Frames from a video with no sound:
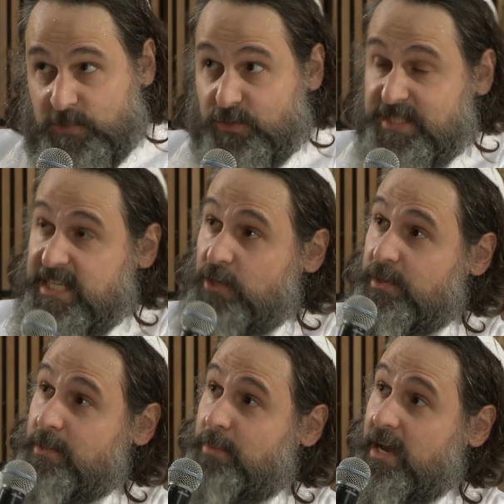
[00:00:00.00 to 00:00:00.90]
Or see
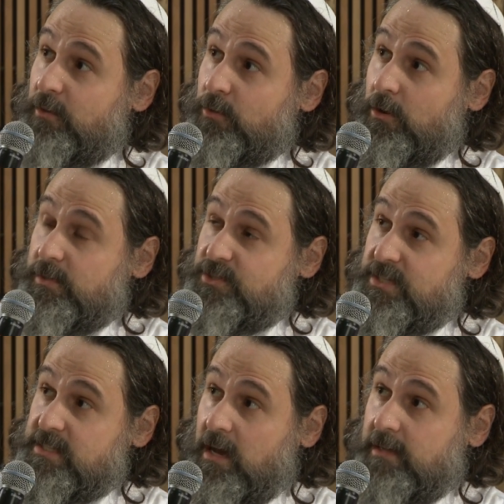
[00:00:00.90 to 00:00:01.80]
you in the back row and
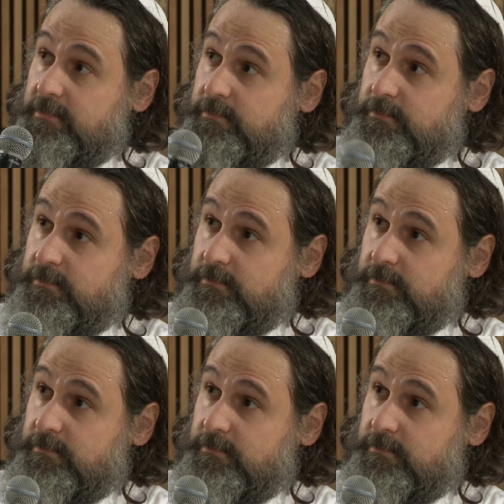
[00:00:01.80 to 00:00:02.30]
just nod.